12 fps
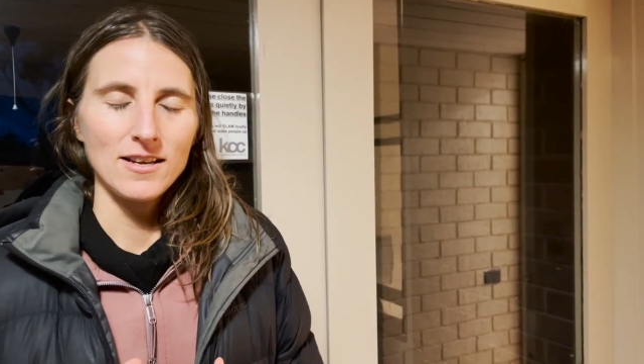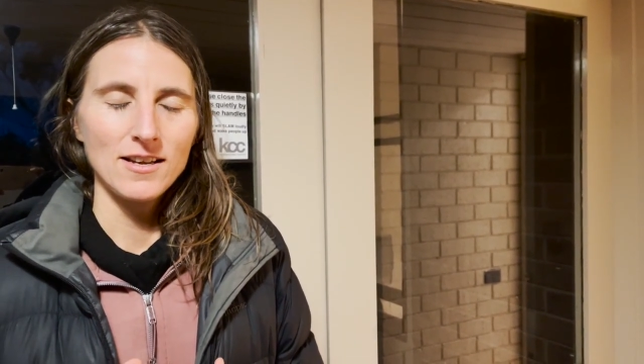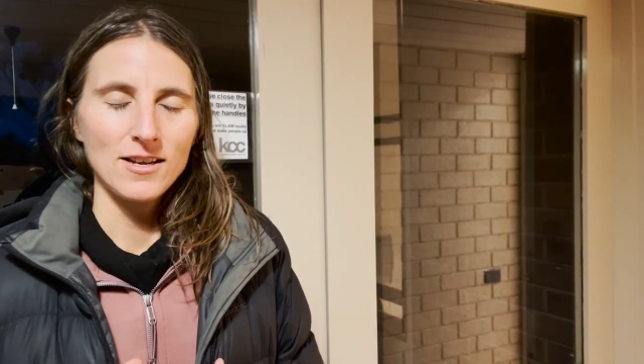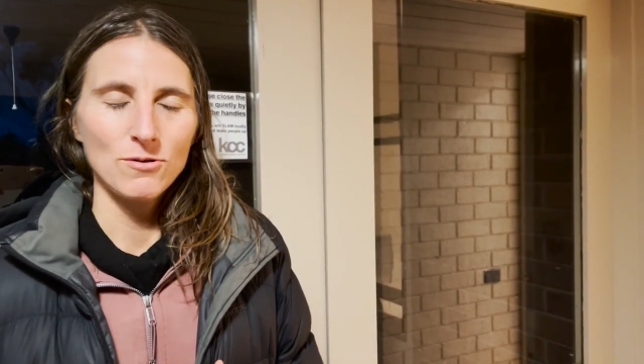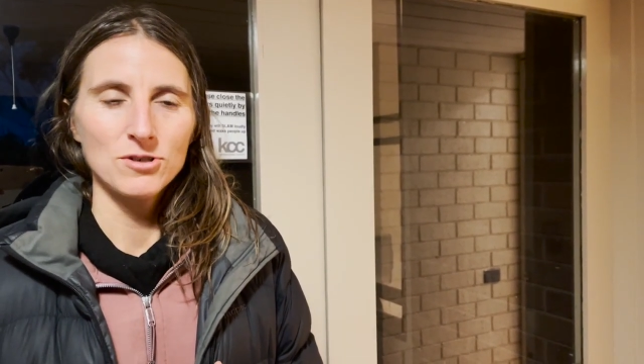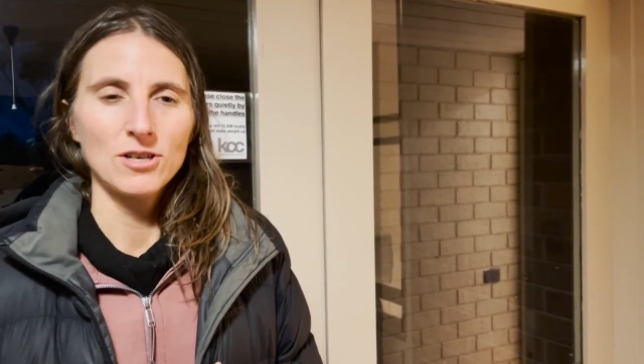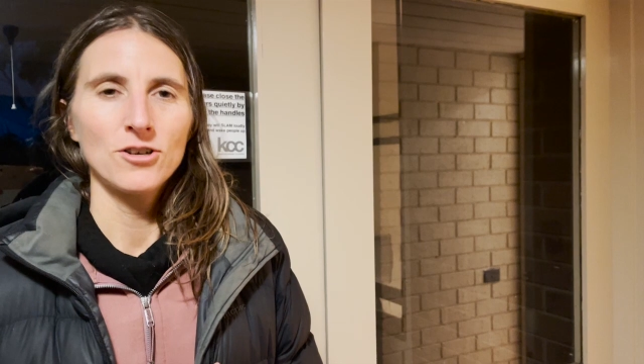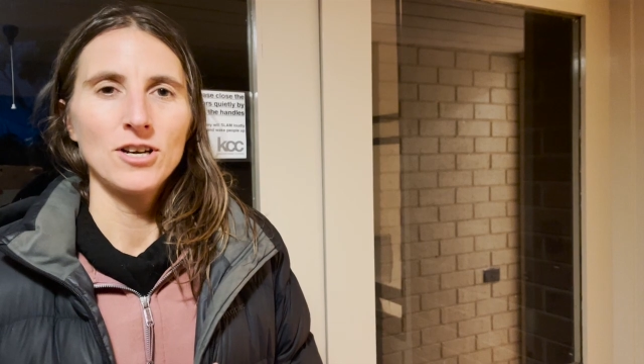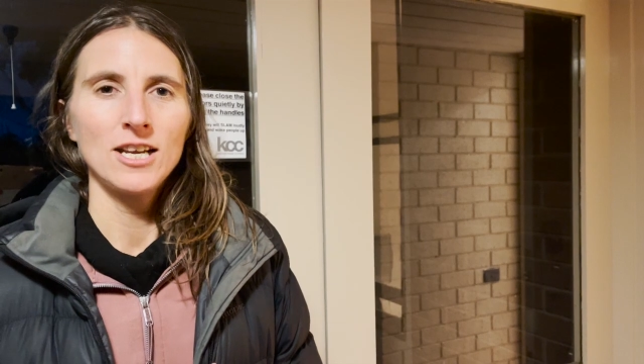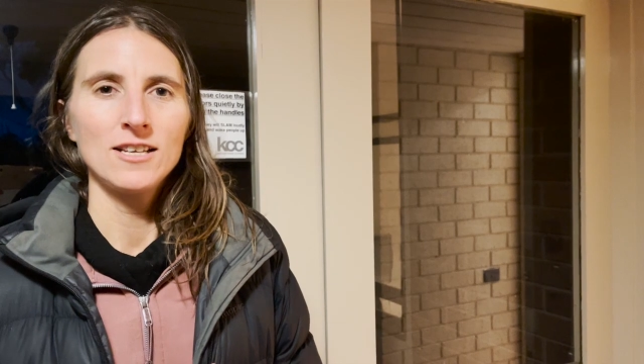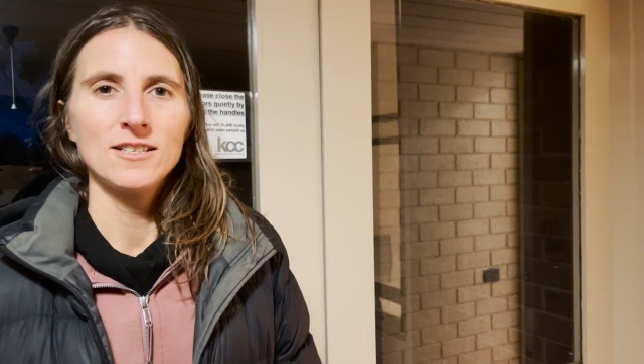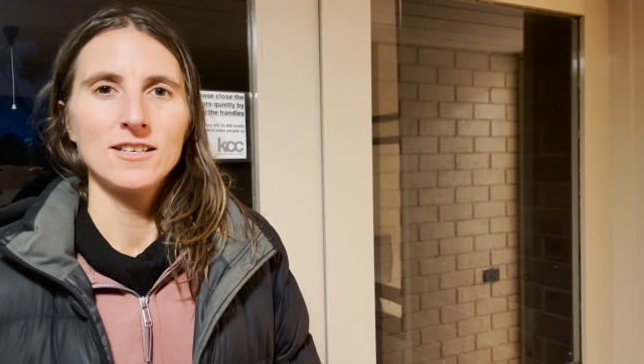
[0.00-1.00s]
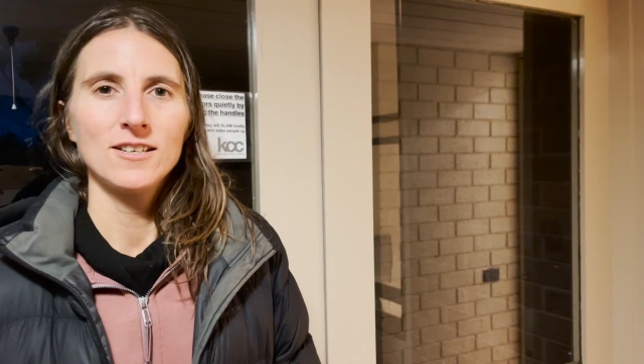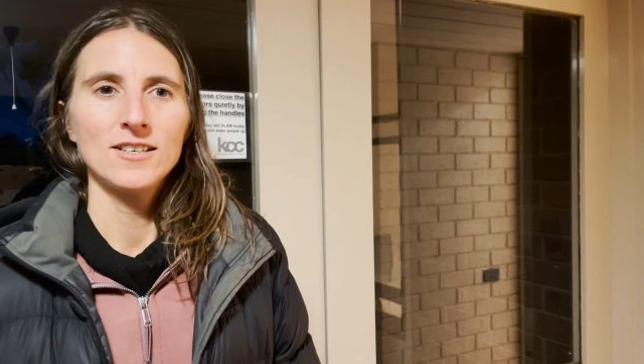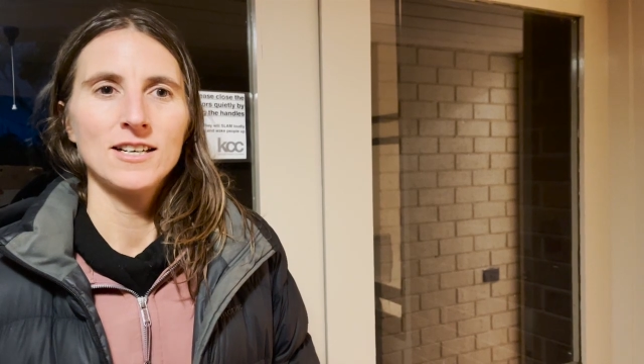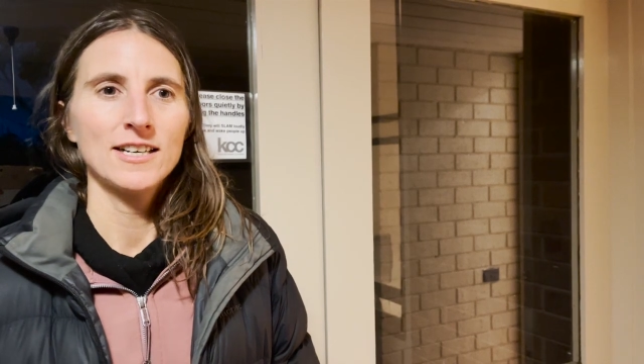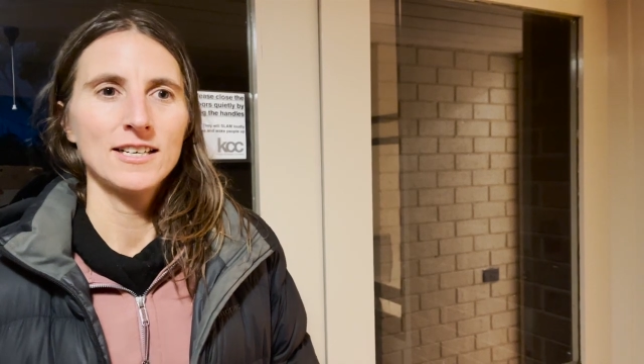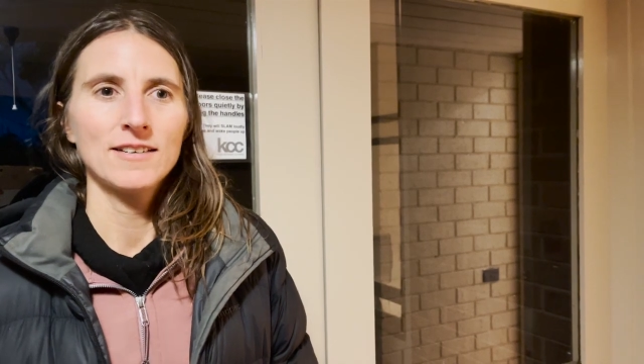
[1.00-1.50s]
it was a lot easier,
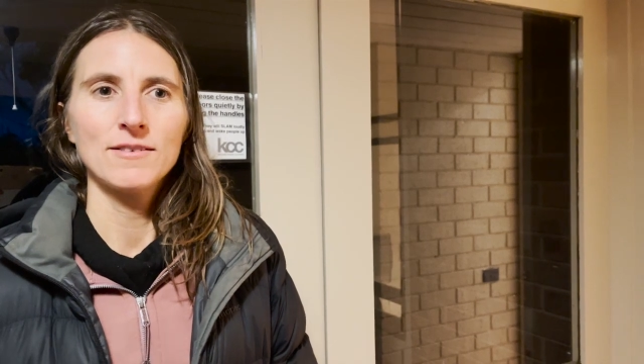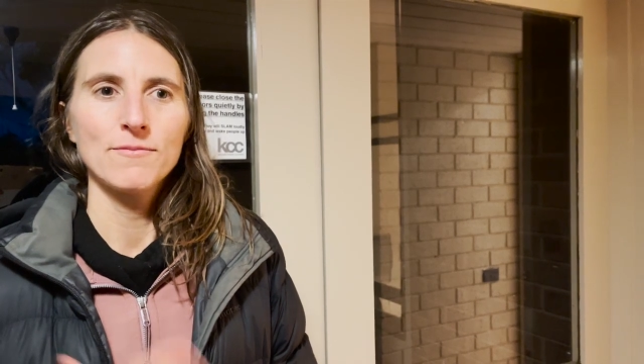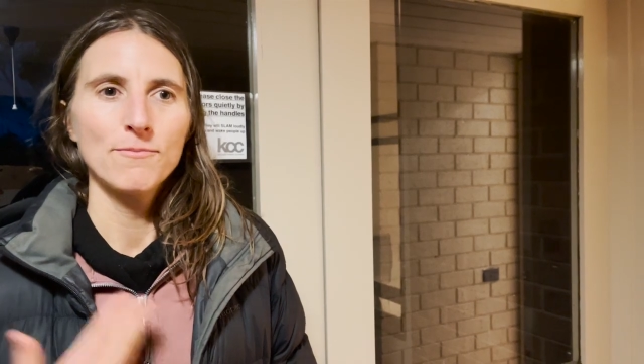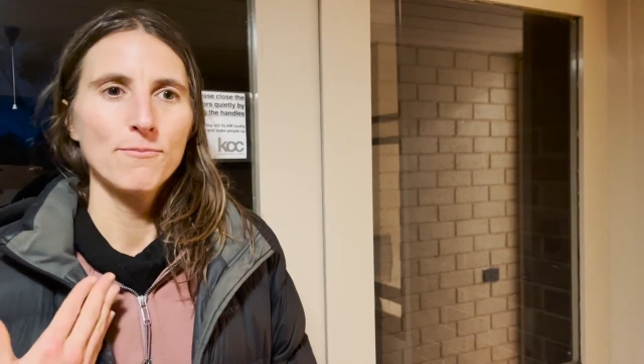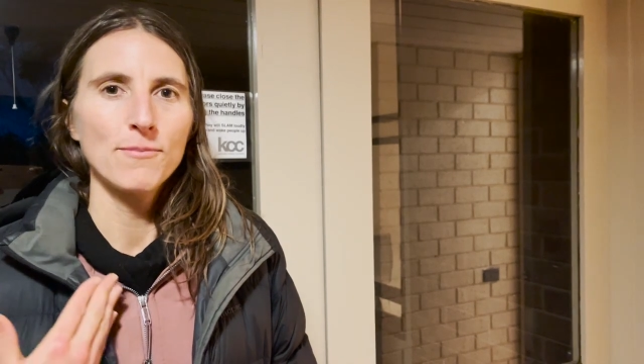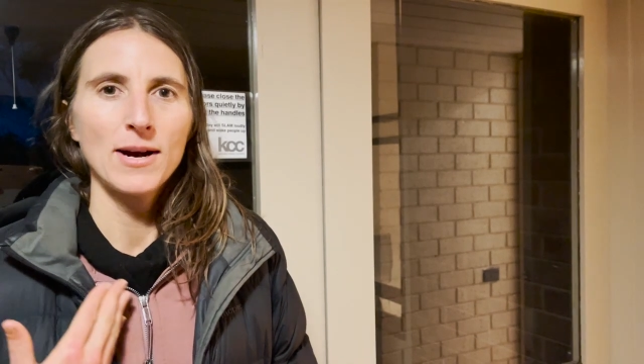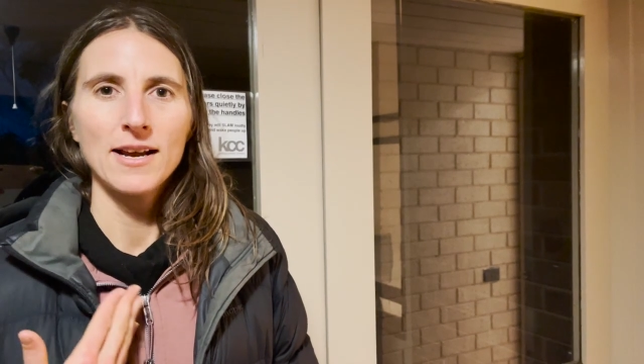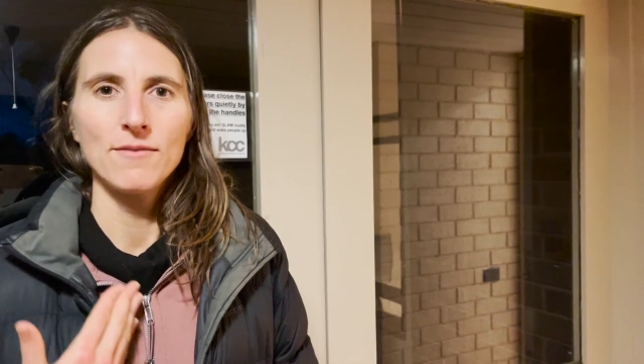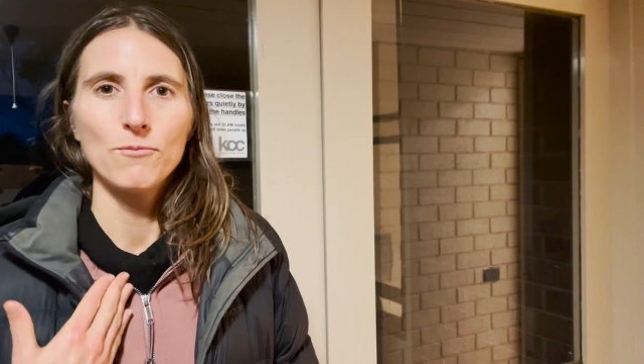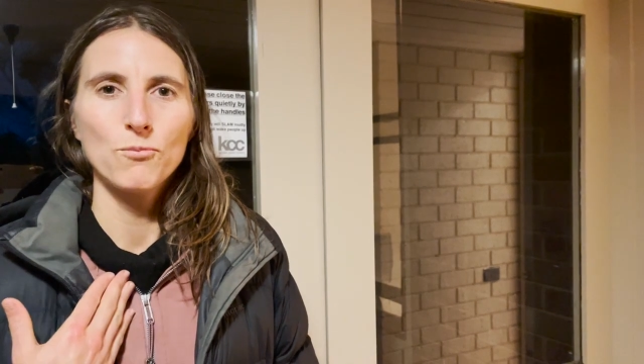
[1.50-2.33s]
and my